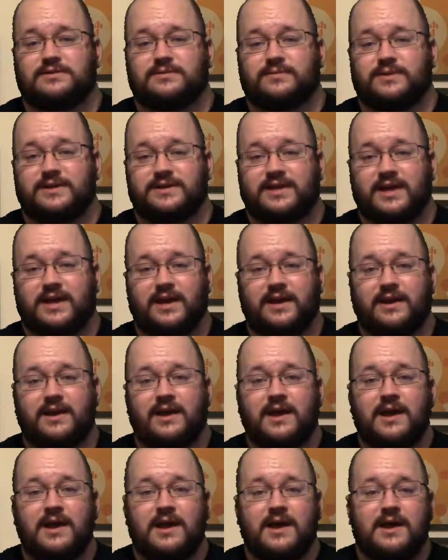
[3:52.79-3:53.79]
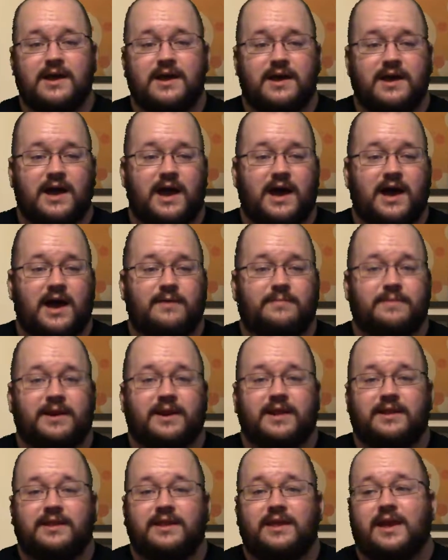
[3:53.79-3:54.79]
to retain,
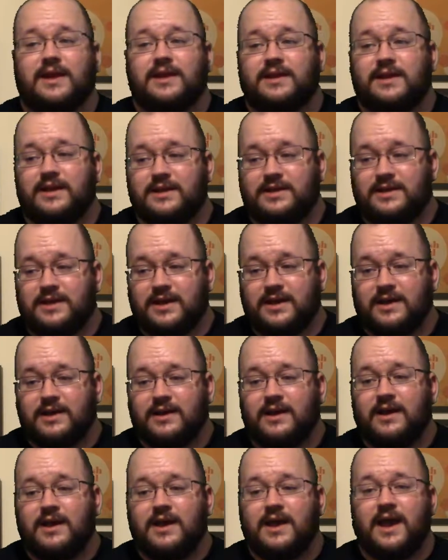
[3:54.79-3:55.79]
but in the end he did.